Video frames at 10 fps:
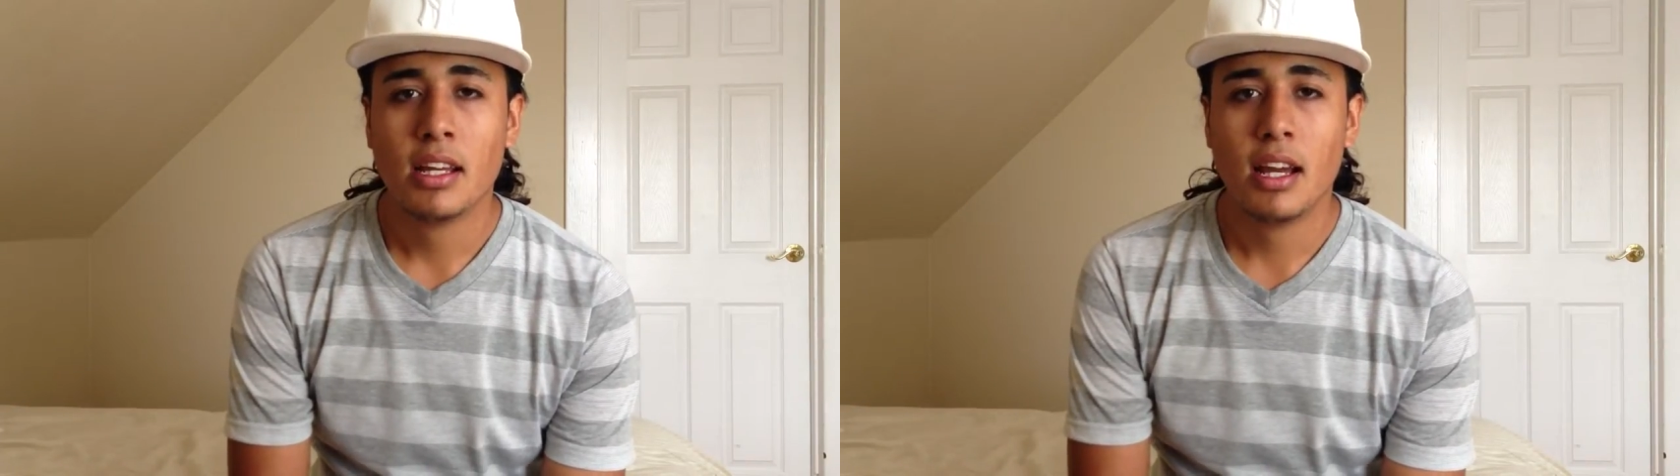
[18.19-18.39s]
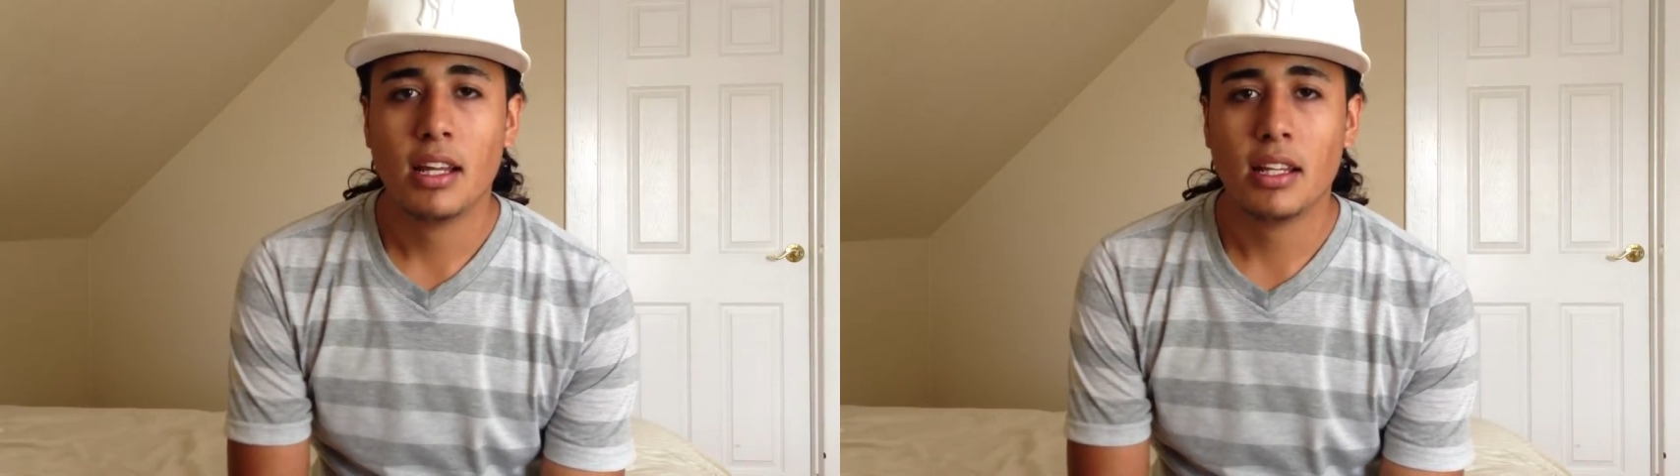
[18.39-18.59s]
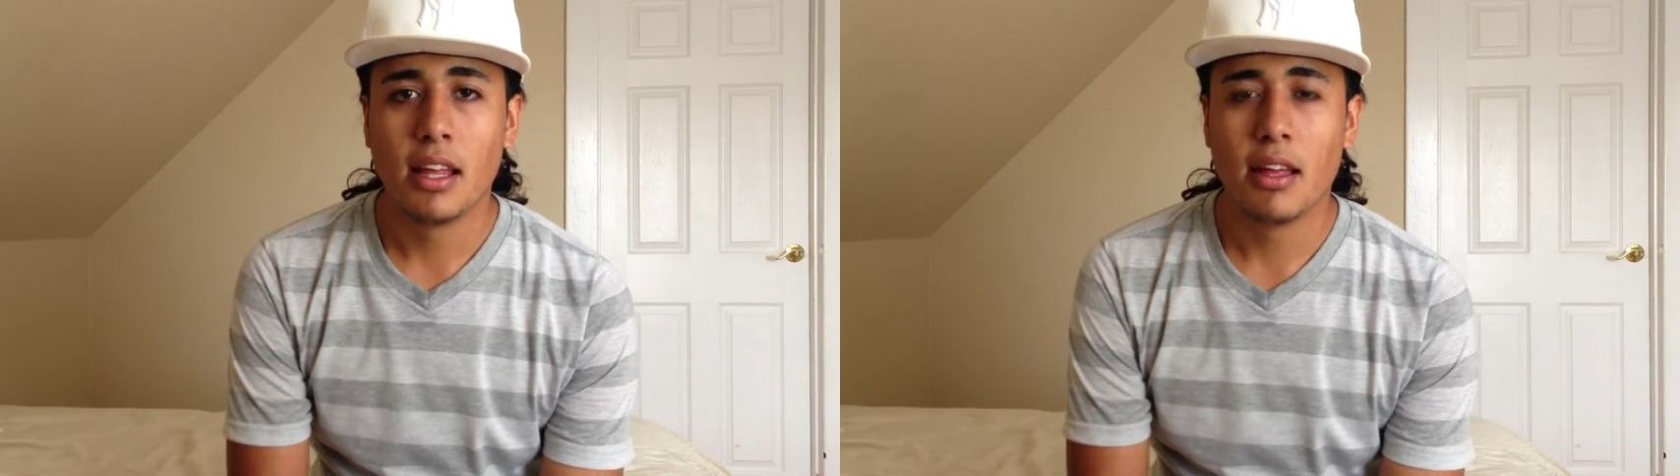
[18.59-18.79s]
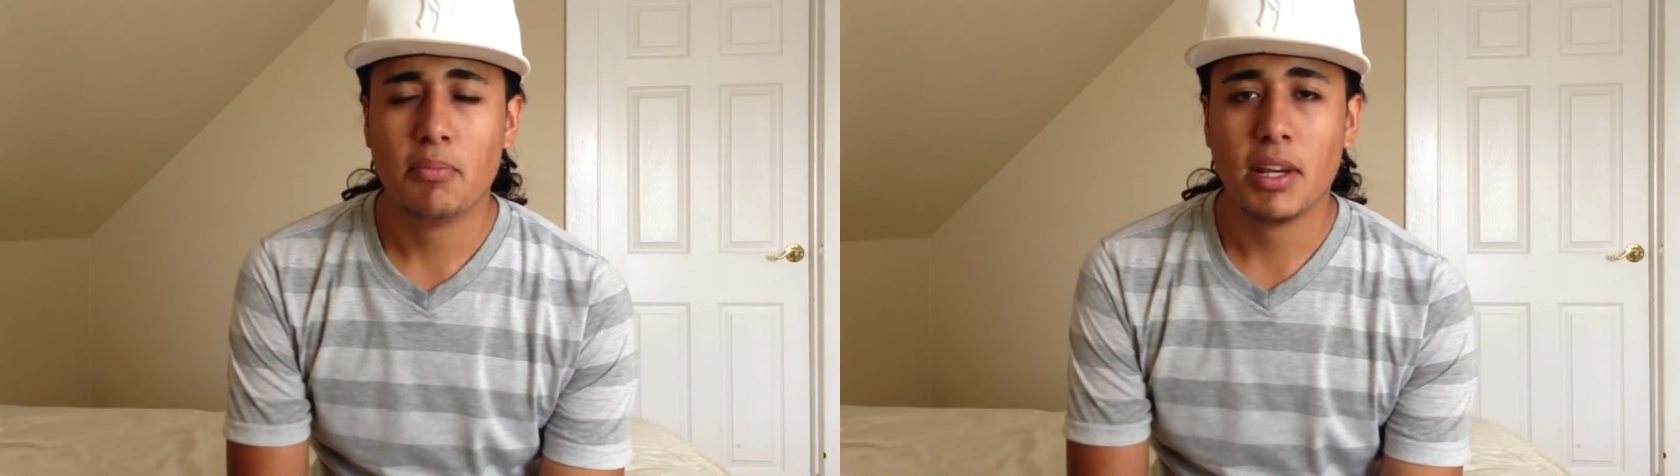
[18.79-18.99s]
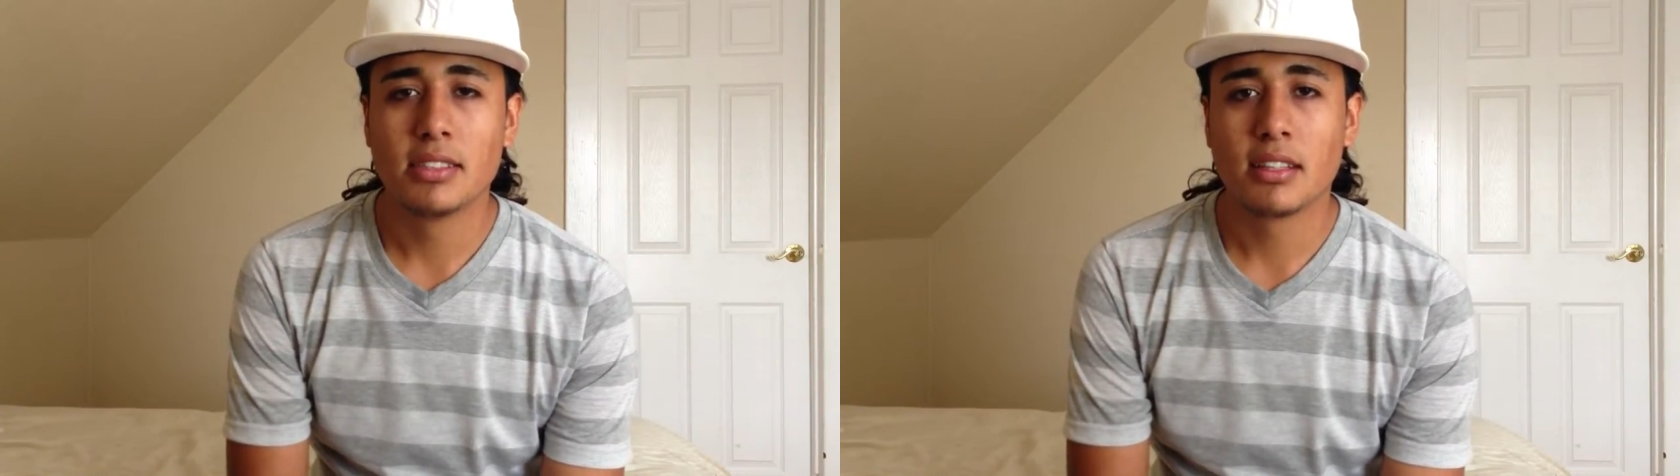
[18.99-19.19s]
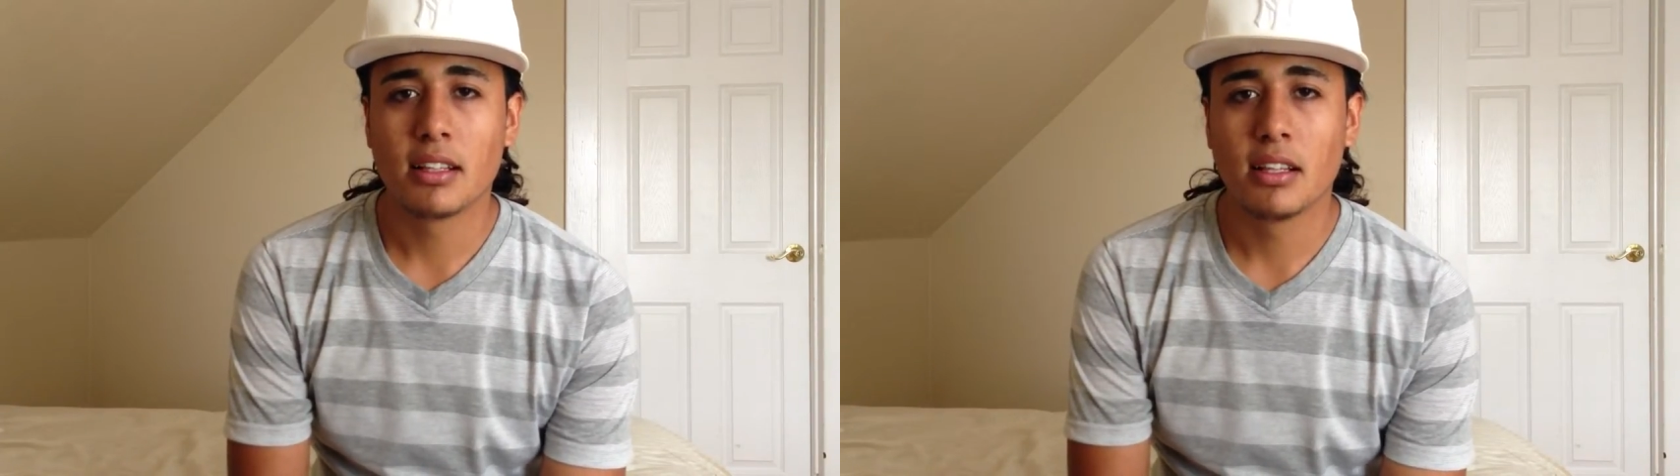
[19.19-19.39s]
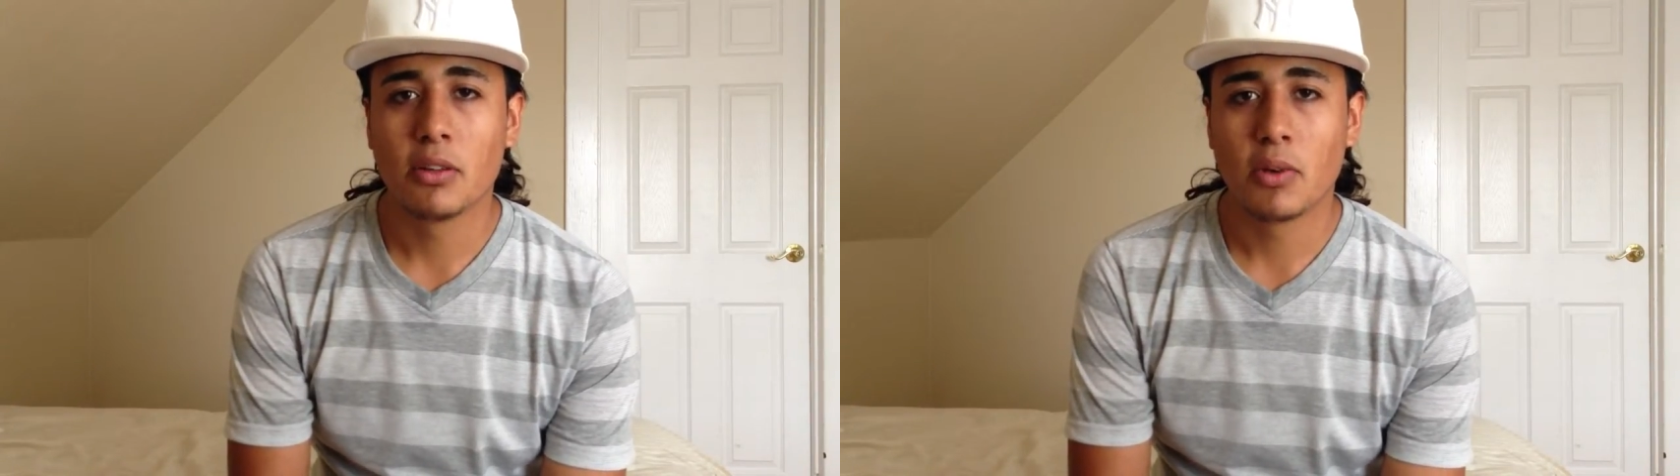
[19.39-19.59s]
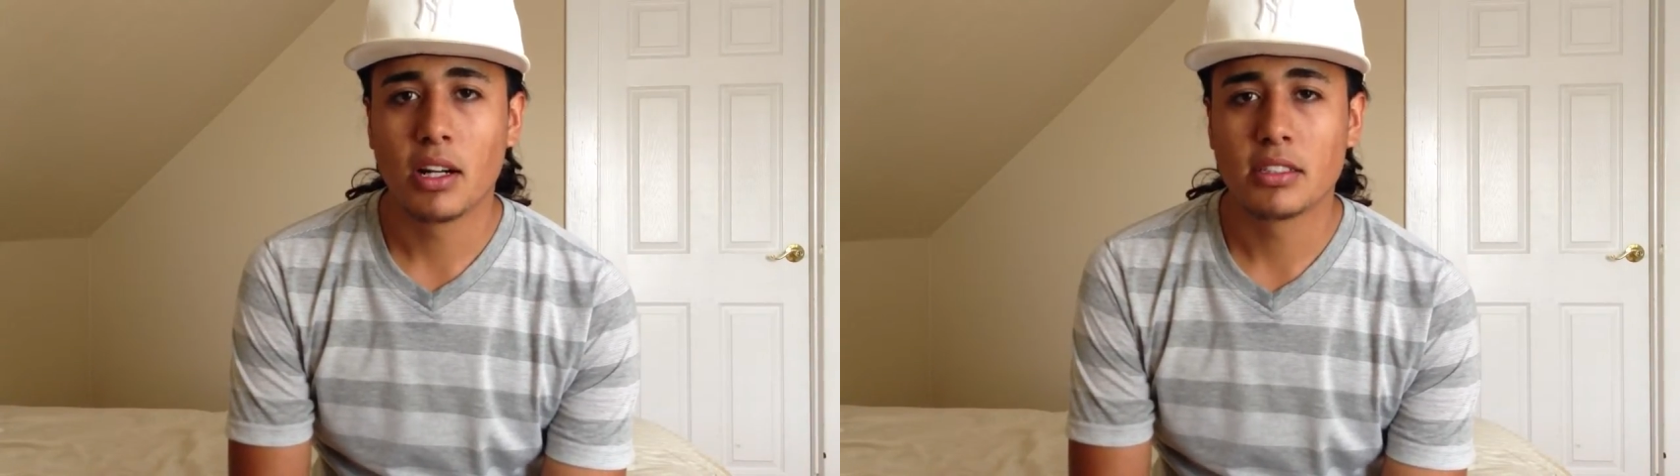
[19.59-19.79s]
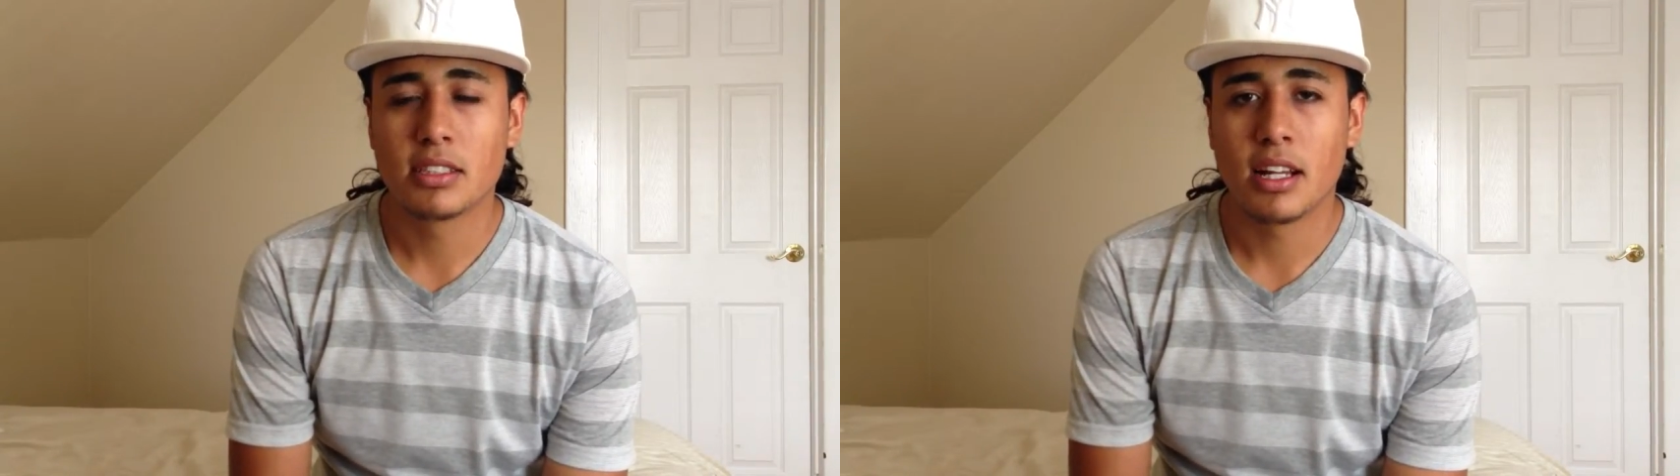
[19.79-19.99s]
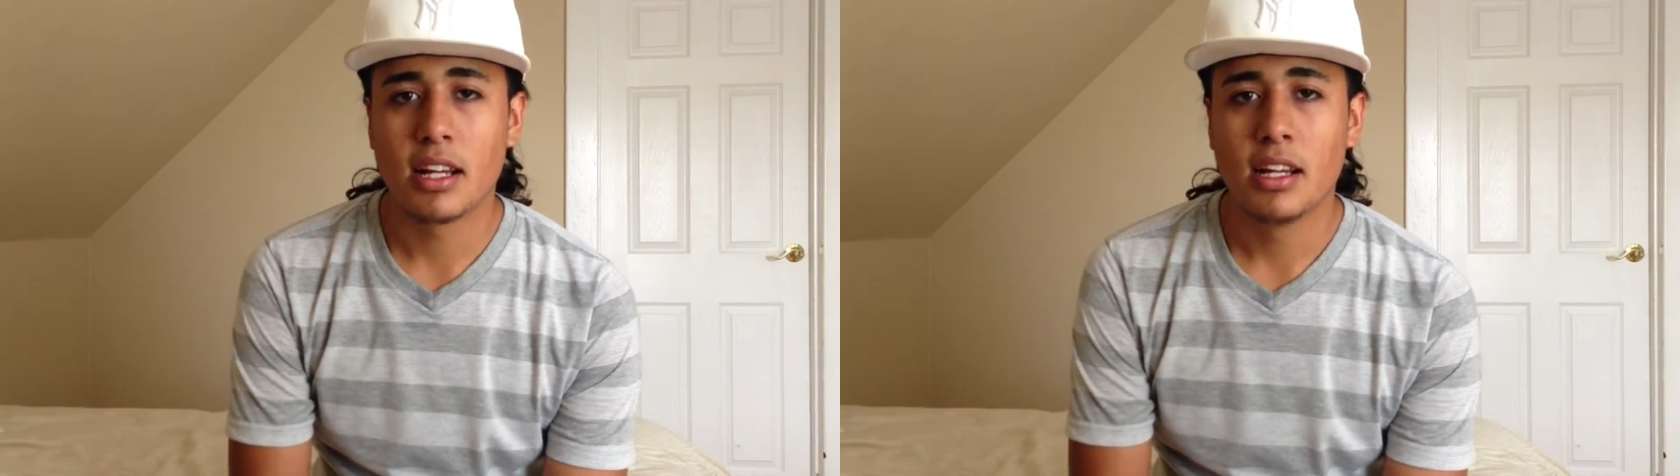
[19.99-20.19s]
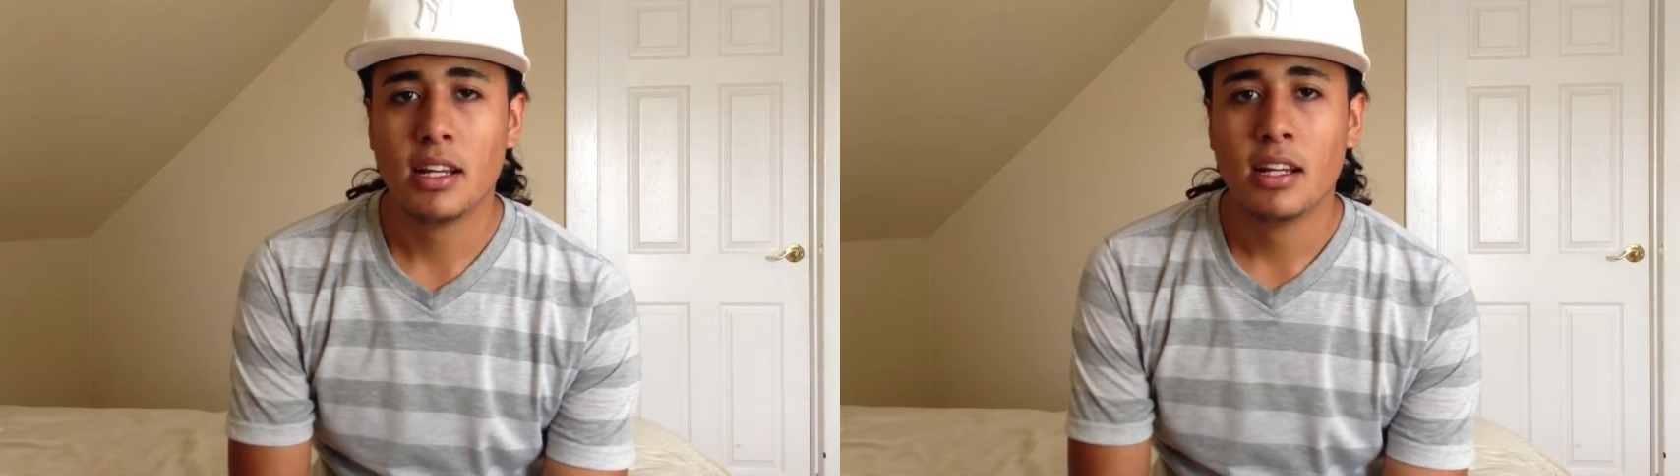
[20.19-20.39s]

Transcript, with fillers: And it basically works that